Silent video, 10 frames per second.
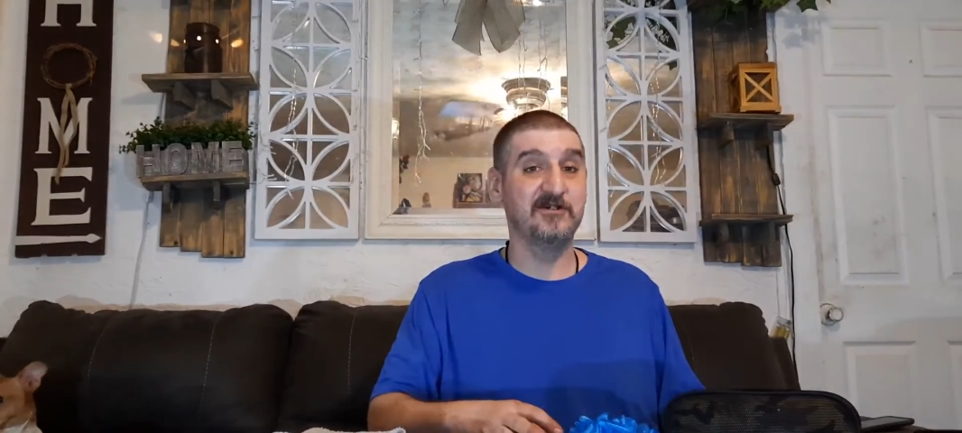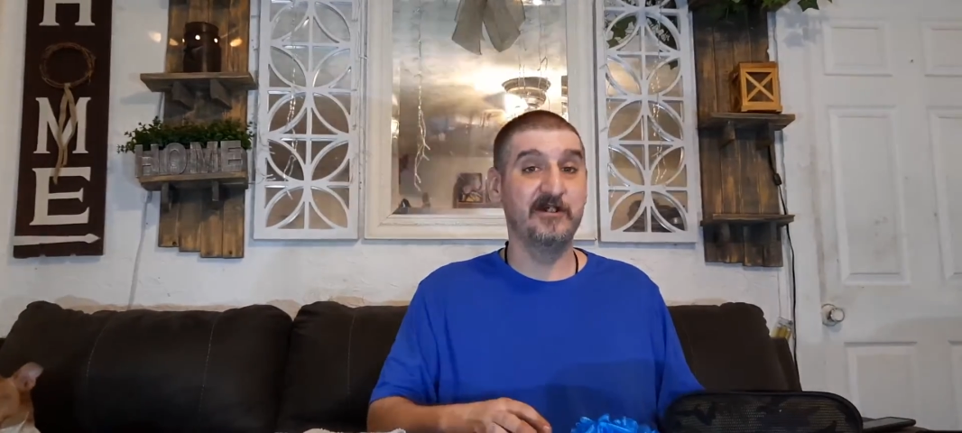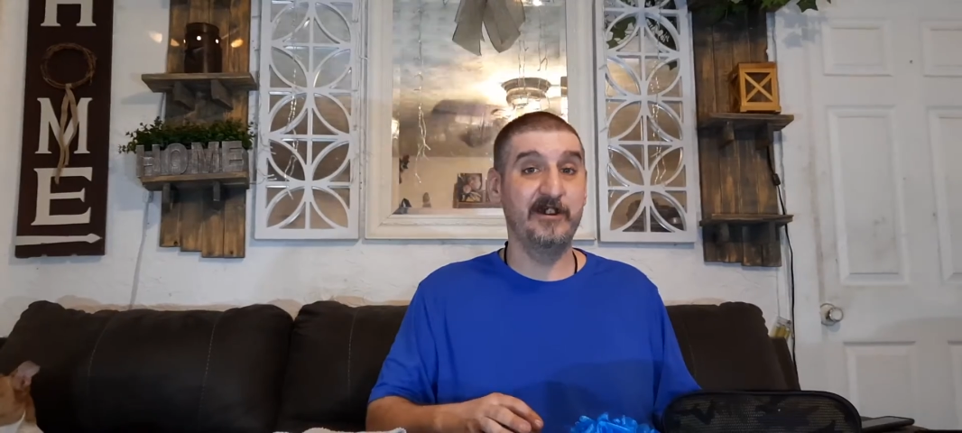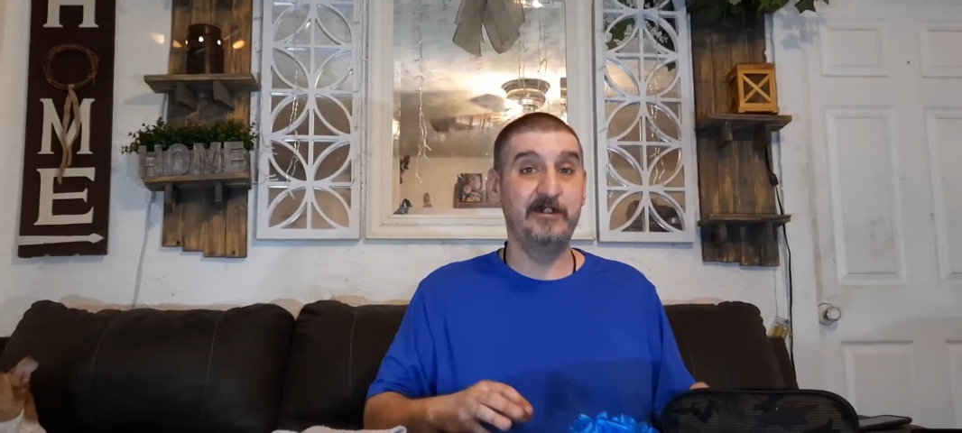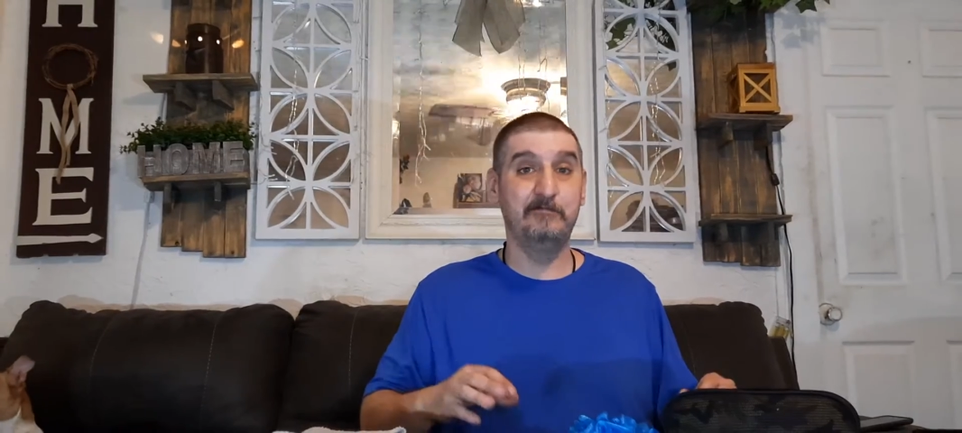
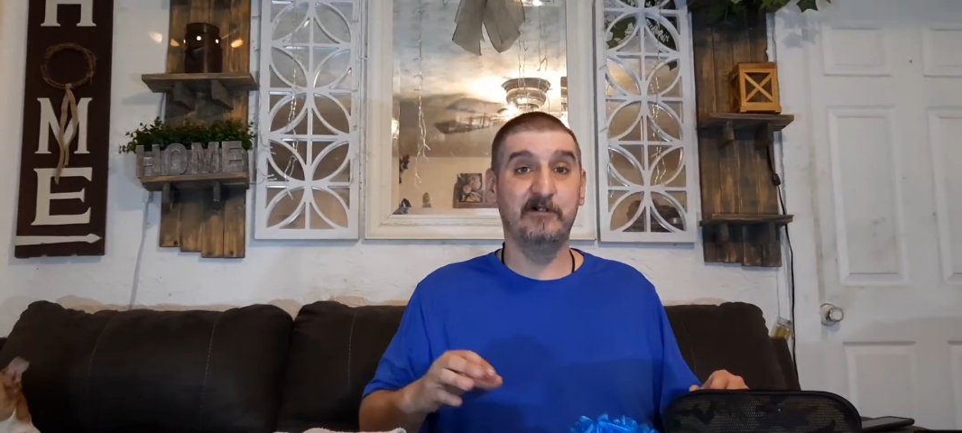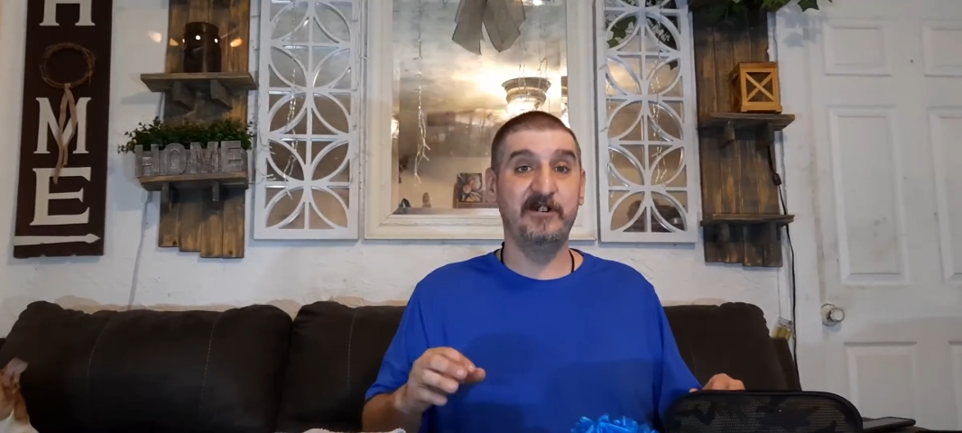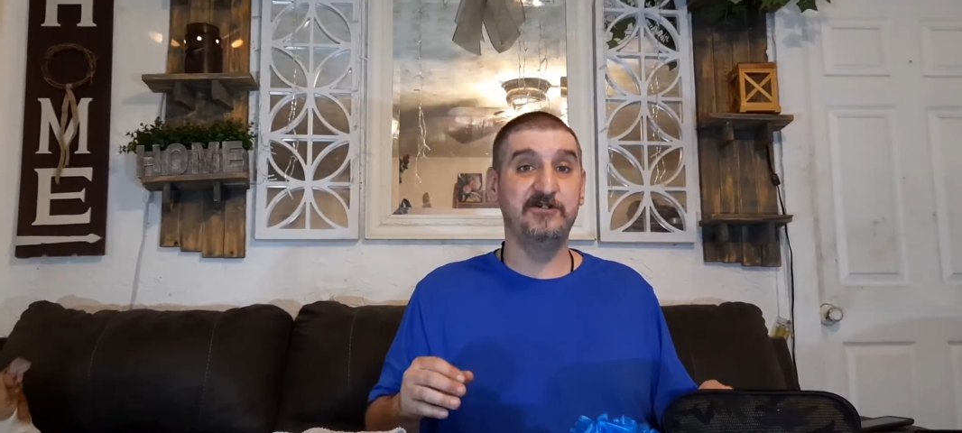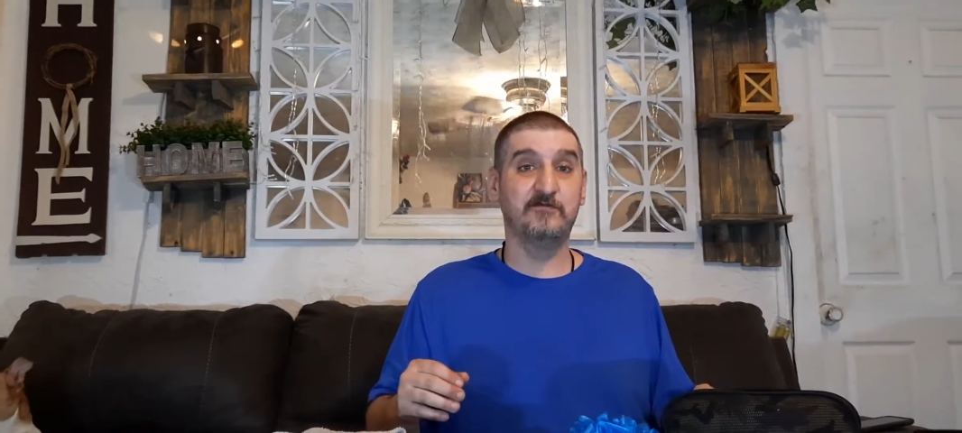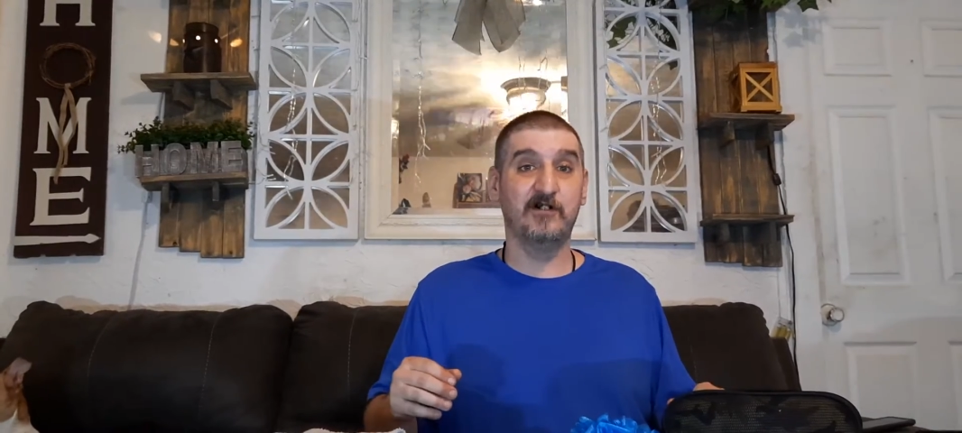
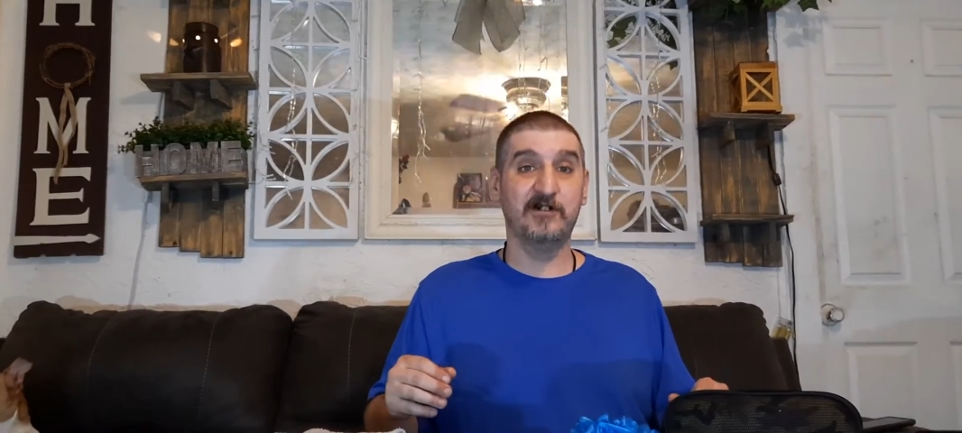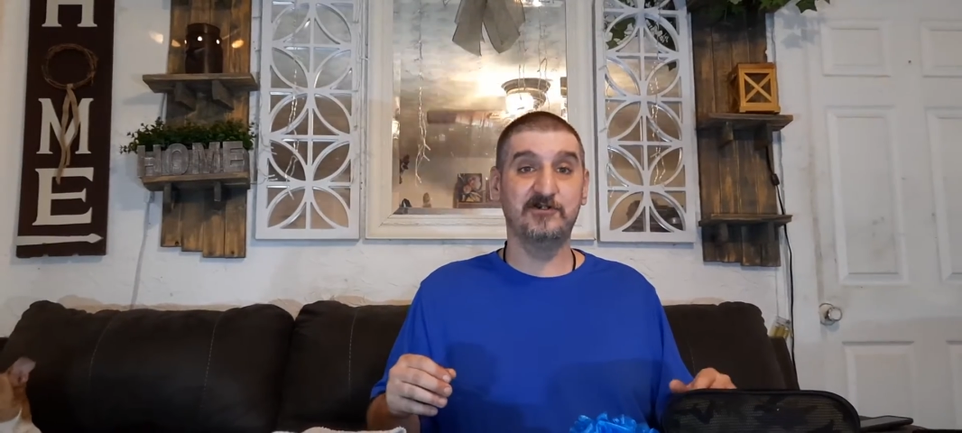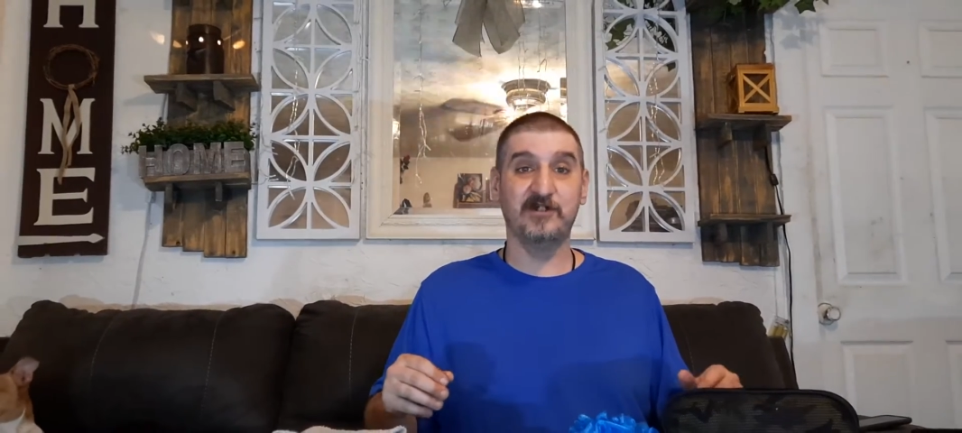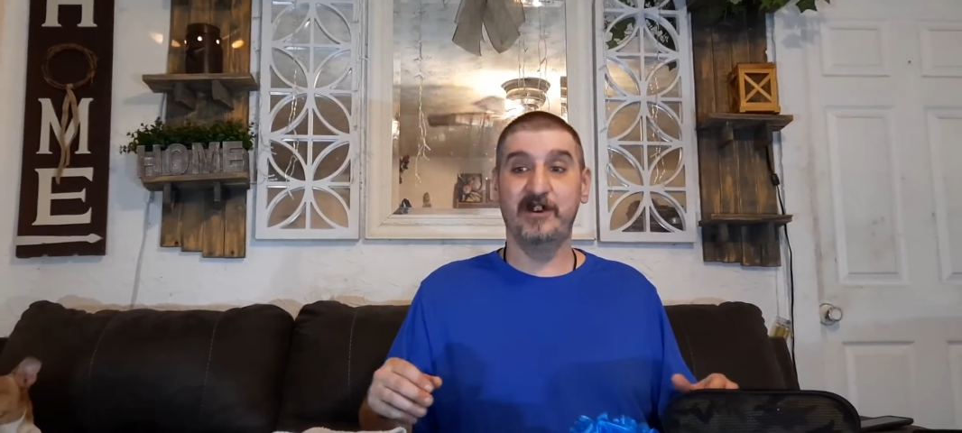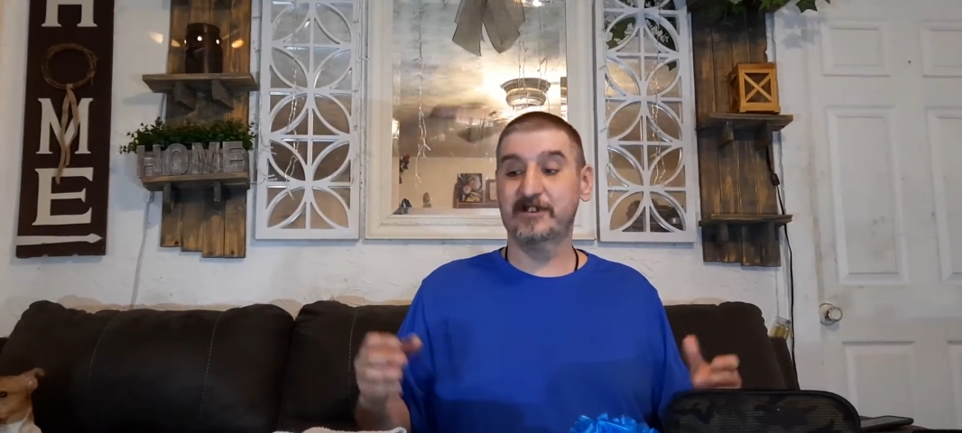anybody's
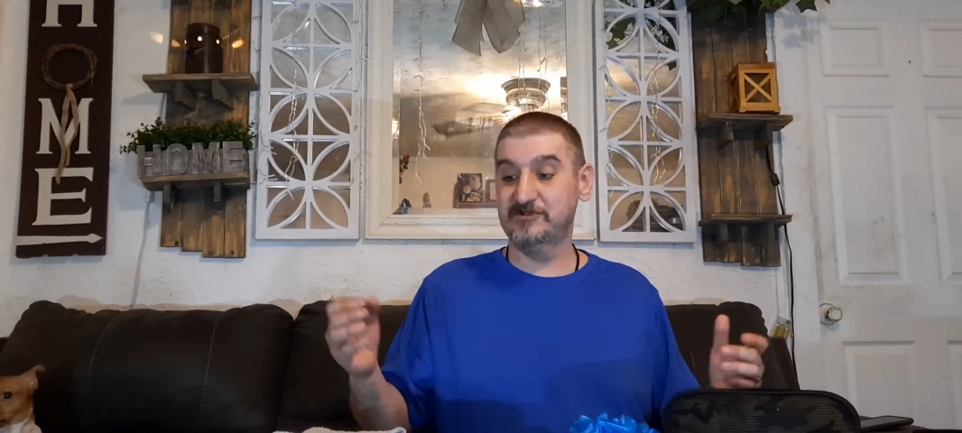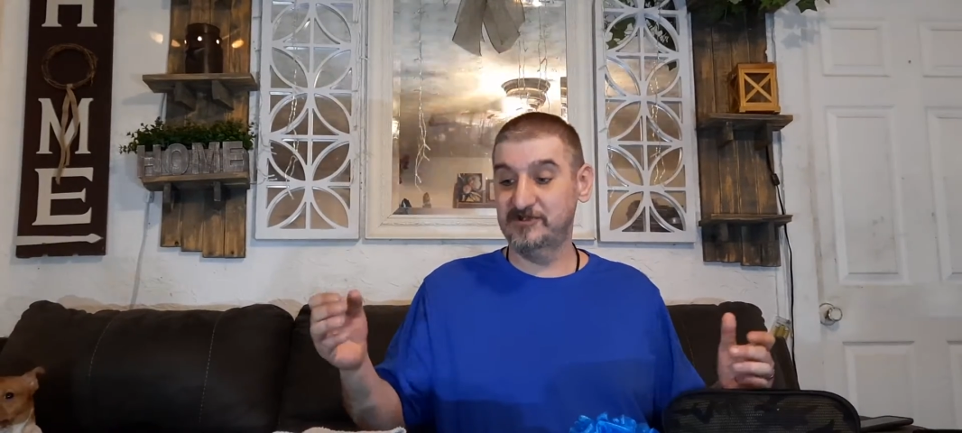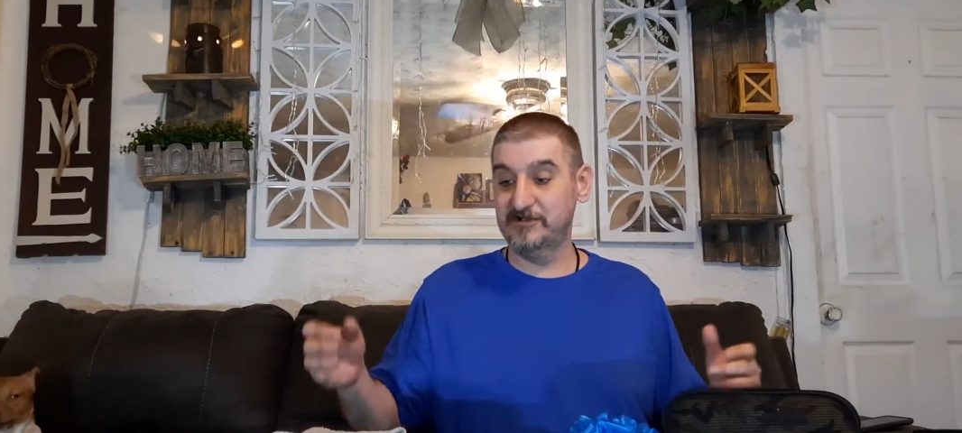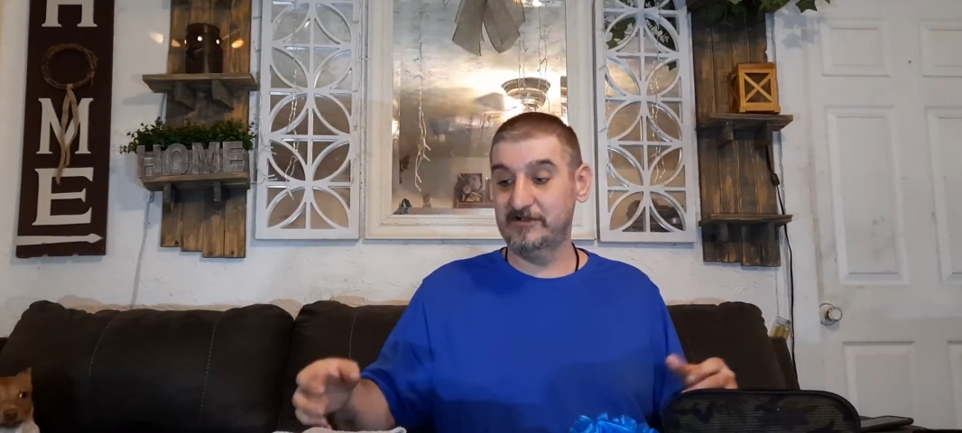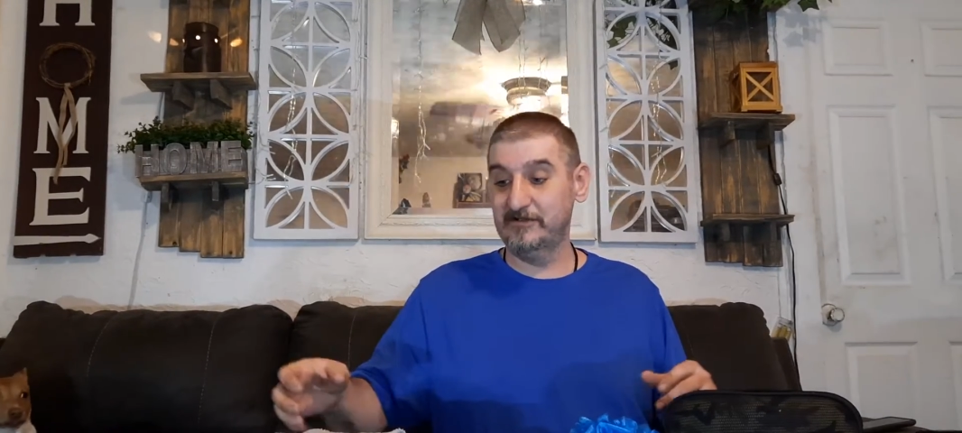rucksack.
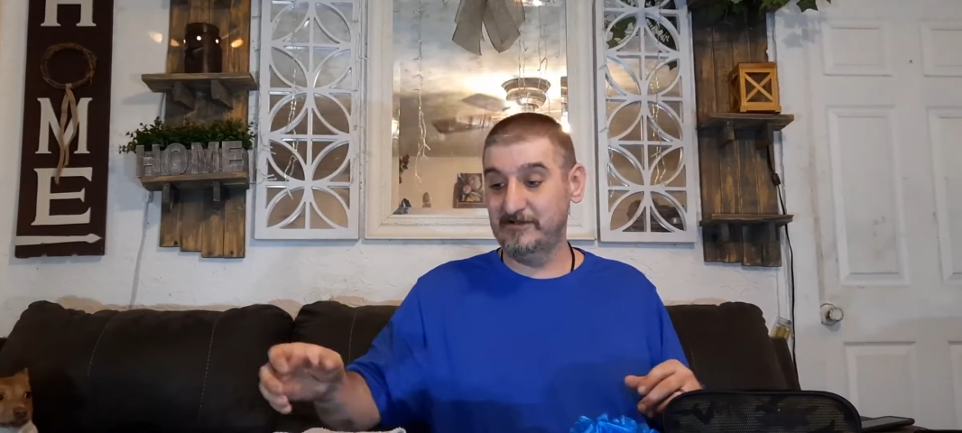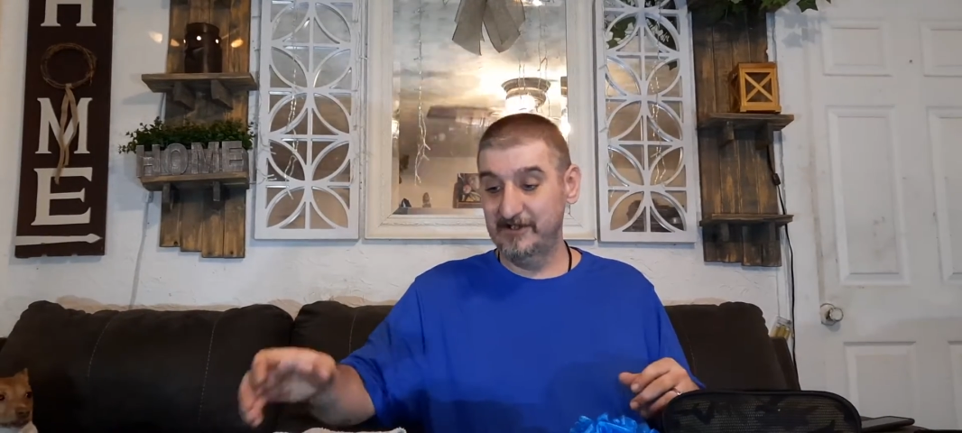So,